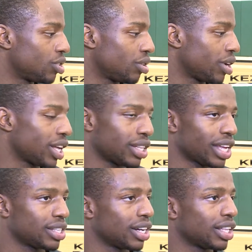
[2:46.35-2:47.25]
So
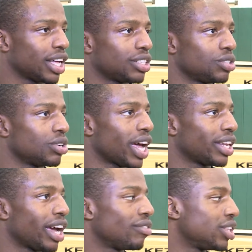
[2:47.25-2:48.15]
that said a lot, too.
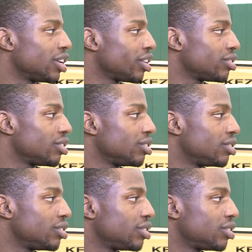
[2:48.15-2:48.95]
That really hurt, too.